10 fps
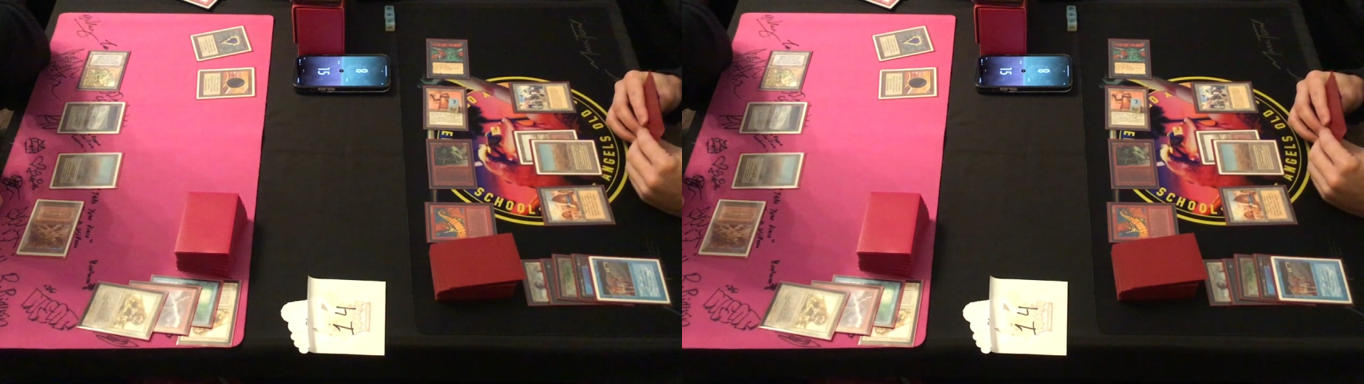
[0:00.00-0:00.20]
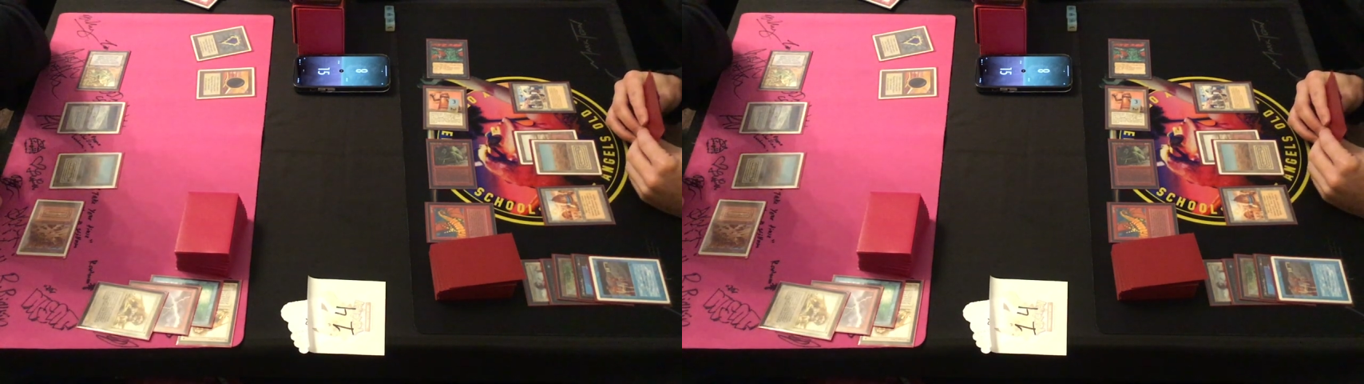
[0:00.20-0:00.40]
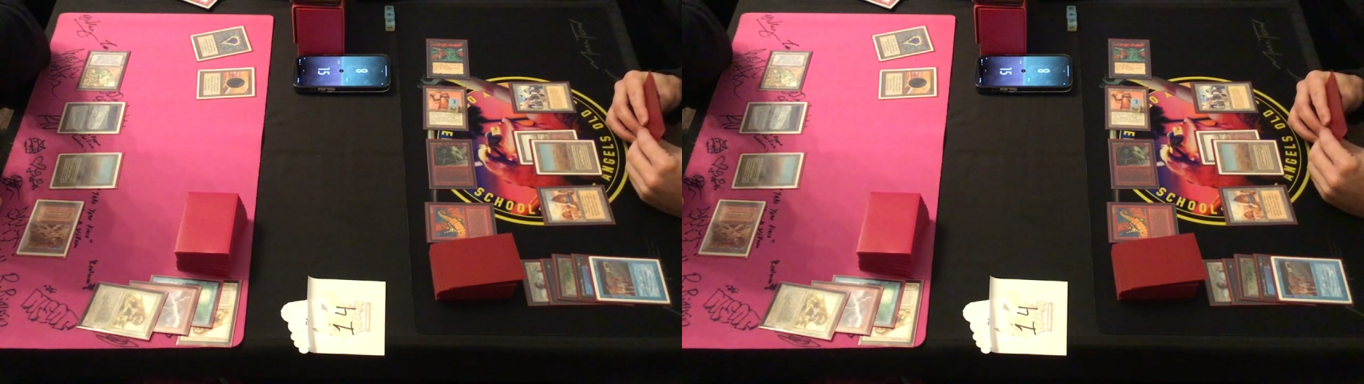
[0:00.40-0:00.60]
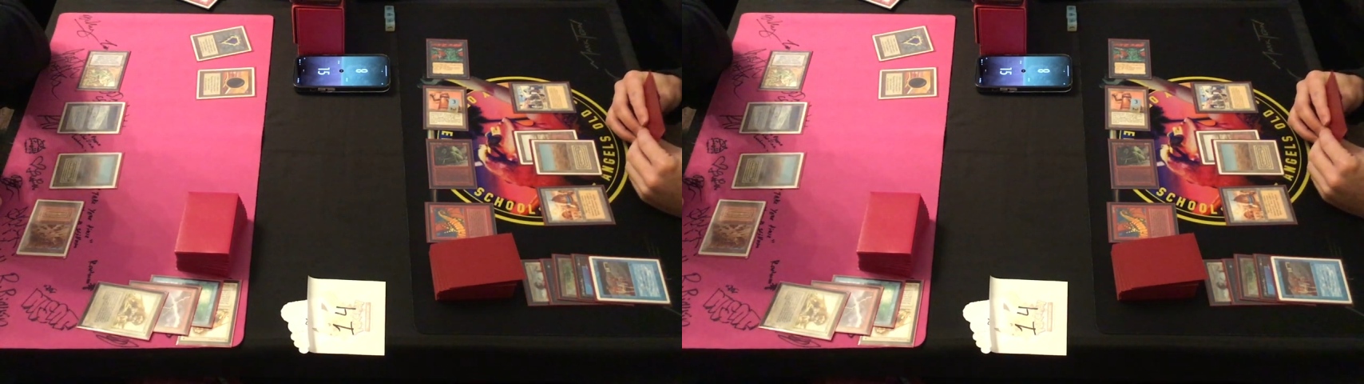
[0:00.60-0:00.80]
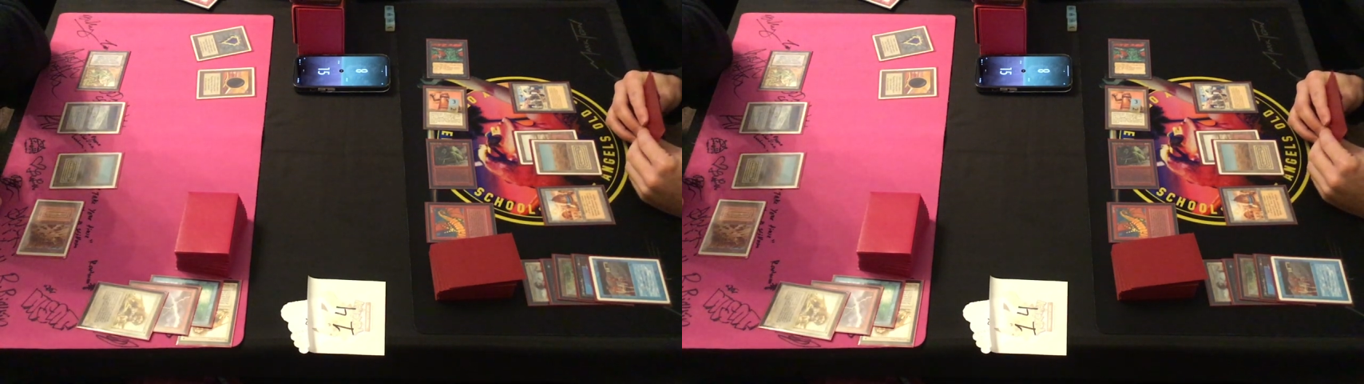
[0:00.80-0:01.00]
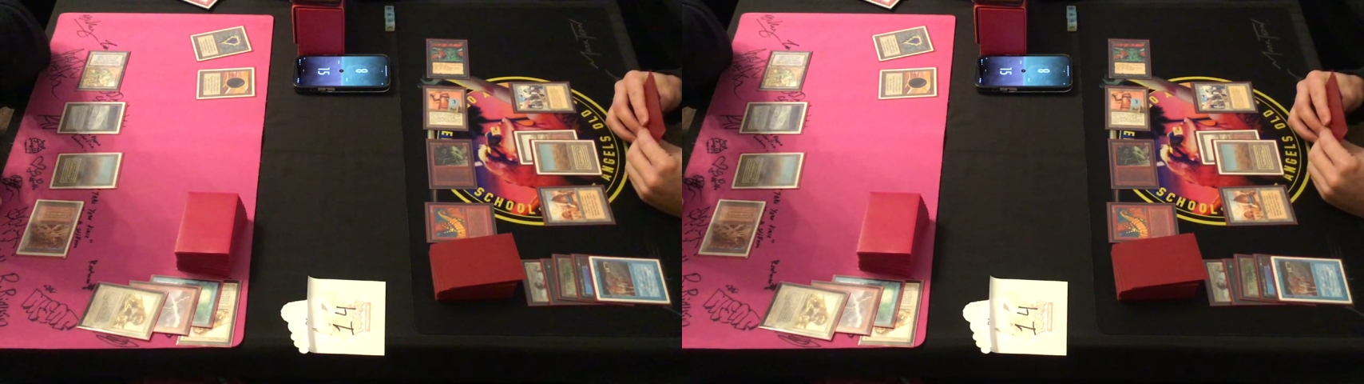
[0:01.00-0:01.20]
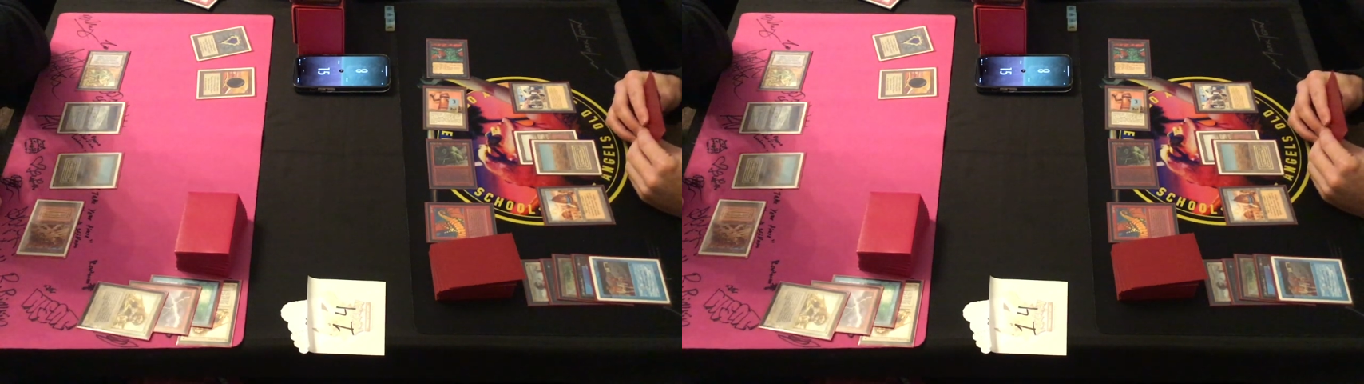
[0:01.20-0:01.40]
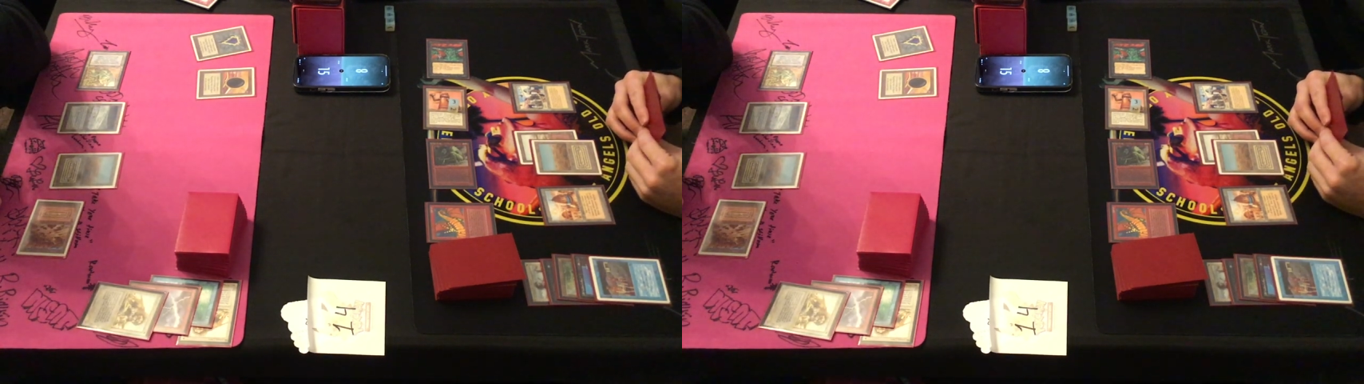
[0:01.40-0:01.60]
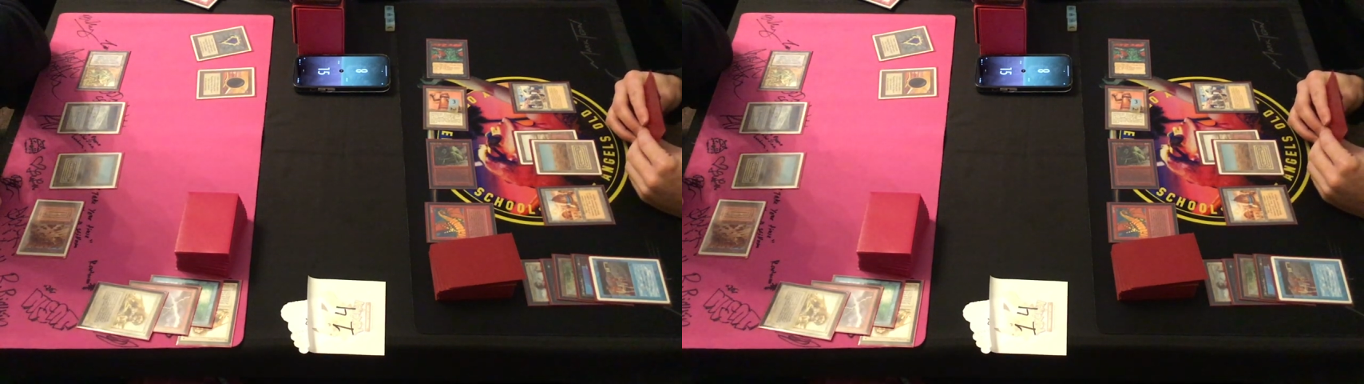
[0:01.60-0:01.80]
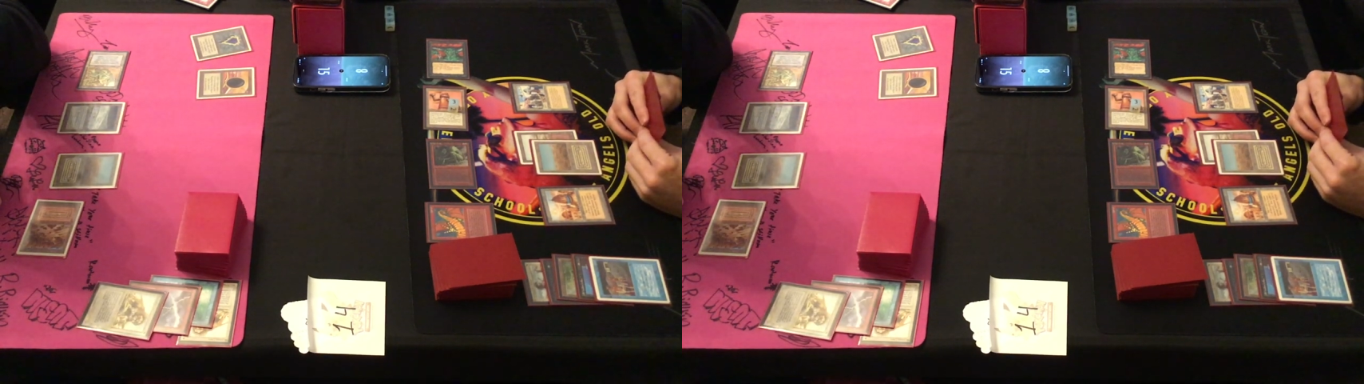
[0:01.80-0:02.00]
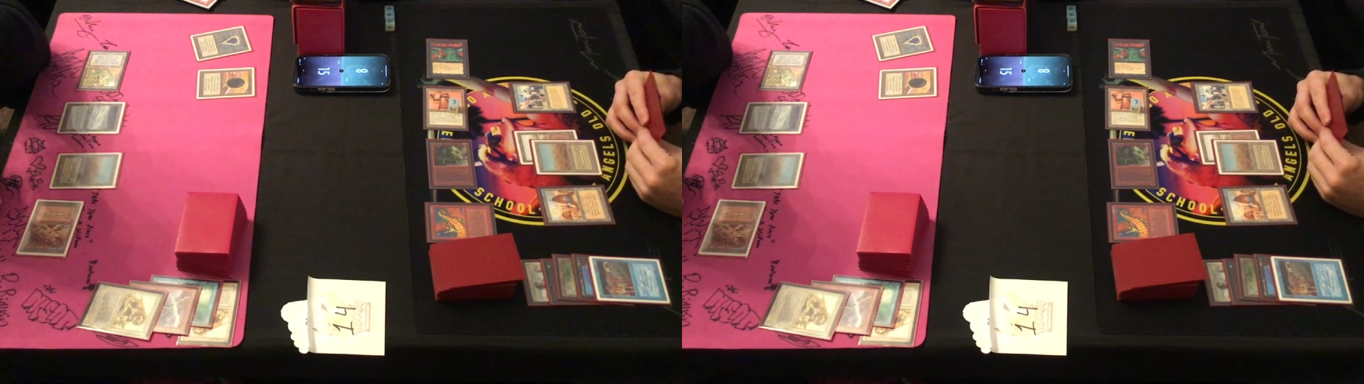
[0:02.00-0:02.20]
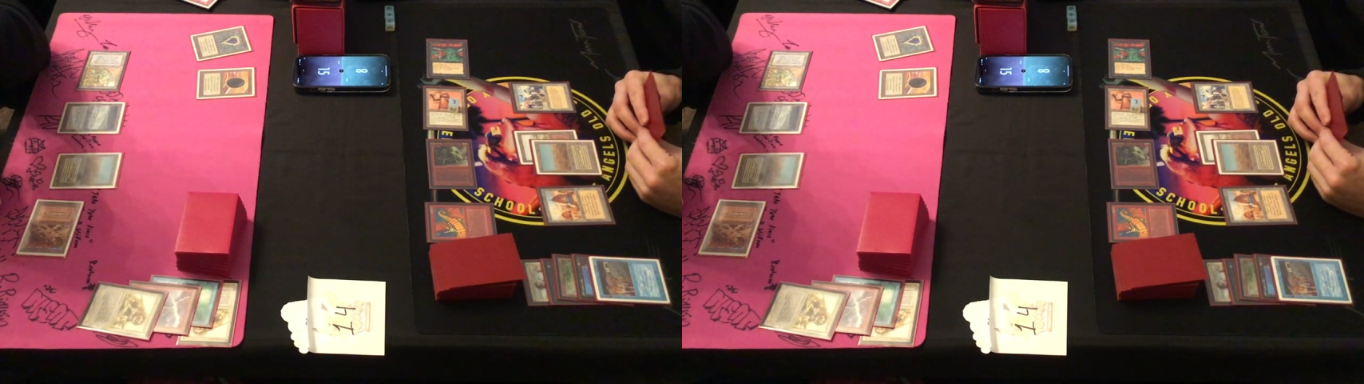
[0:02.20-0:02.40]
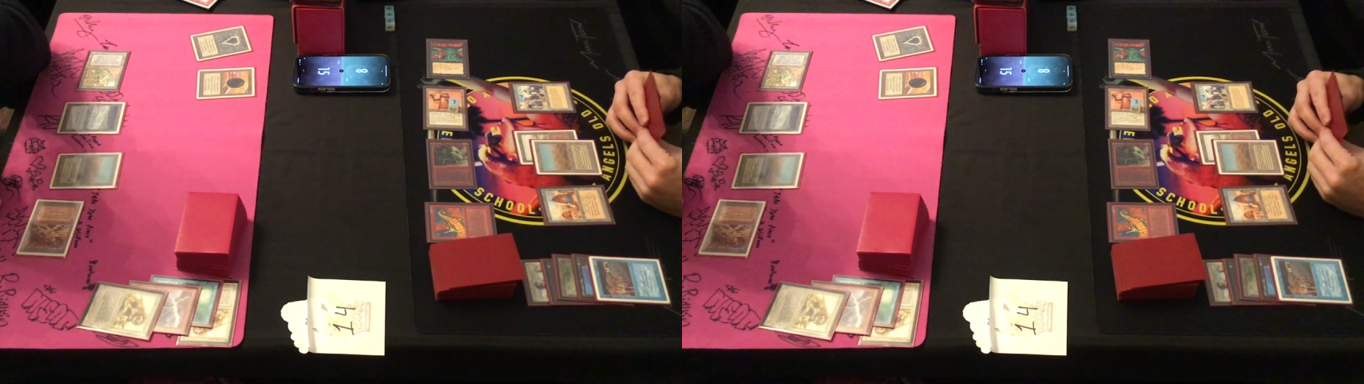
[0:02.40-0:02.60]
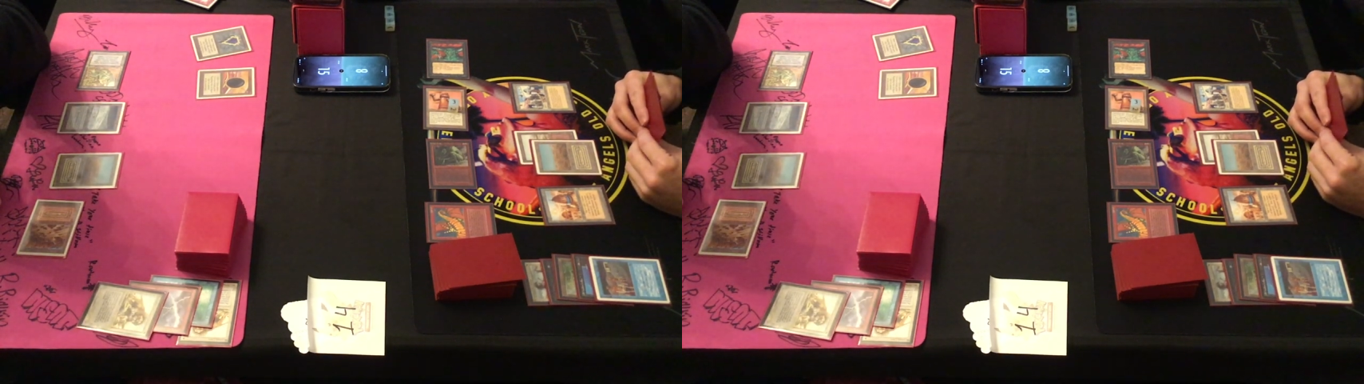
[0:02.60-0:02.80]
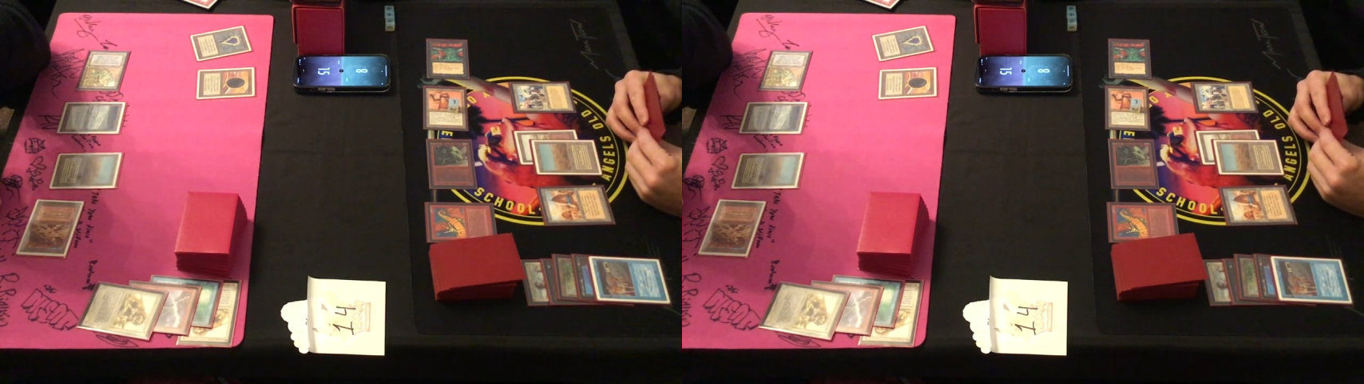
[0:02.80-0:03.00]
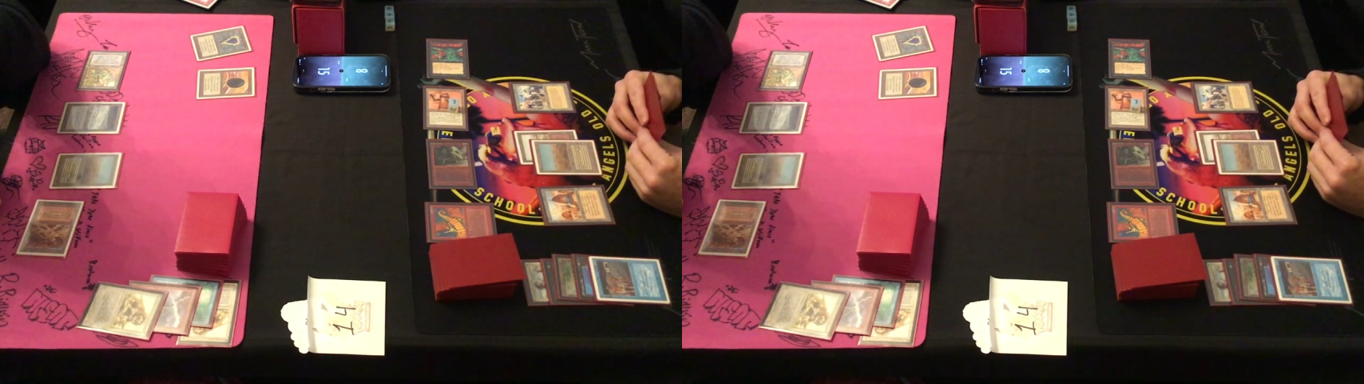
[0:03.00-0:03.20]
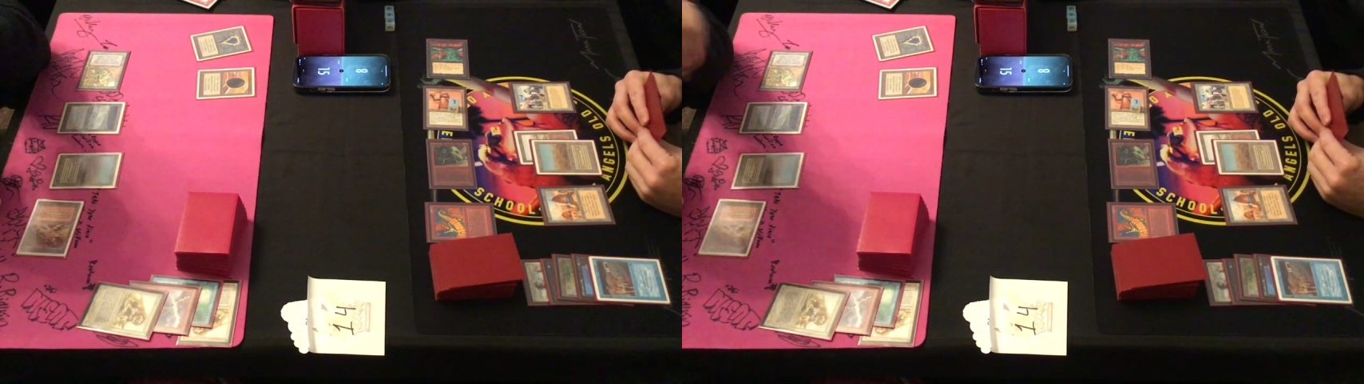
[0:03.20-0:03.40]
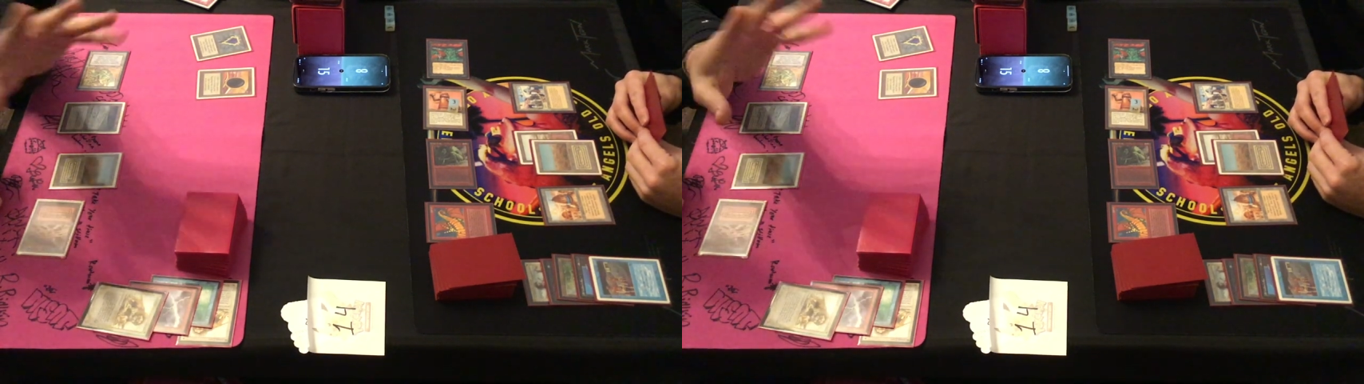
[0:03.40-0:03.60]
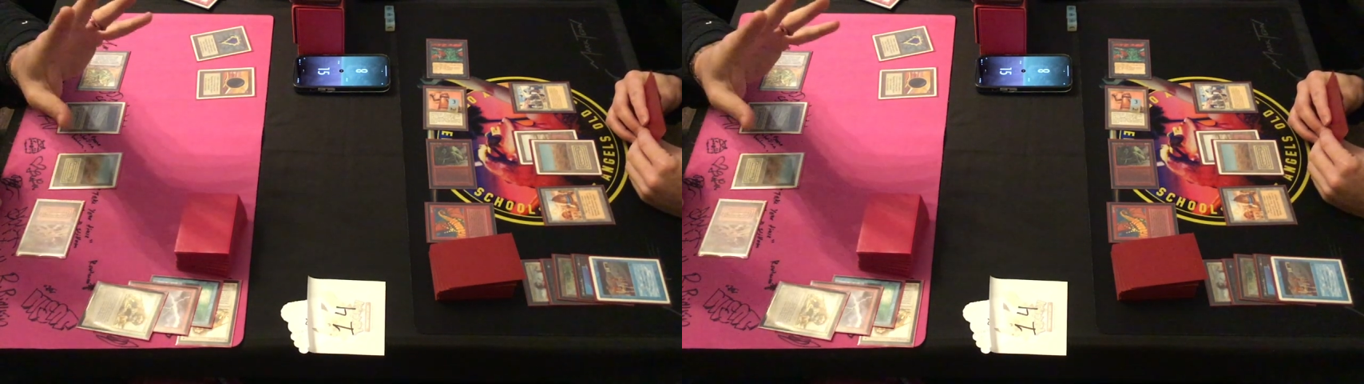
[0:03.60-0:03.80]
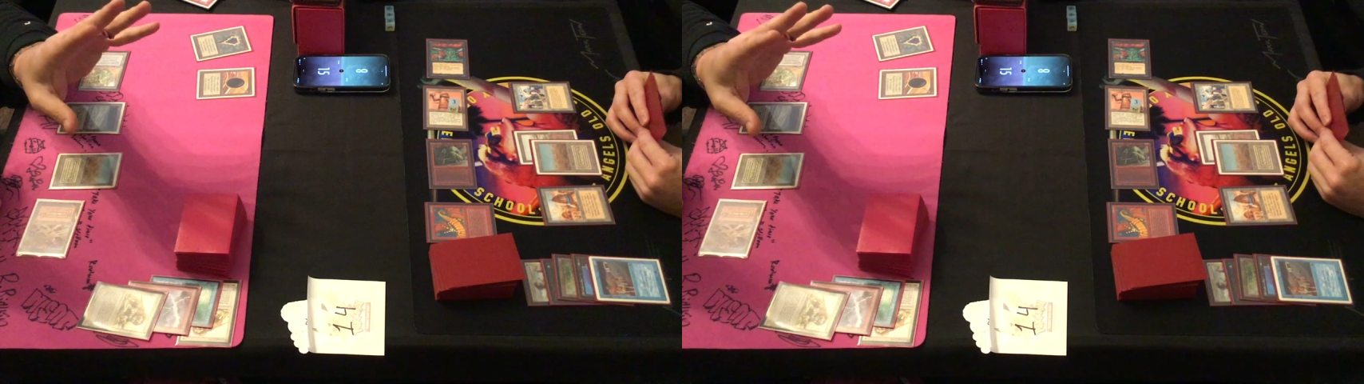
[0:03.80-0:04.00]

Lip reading: [unreadable: no face in view]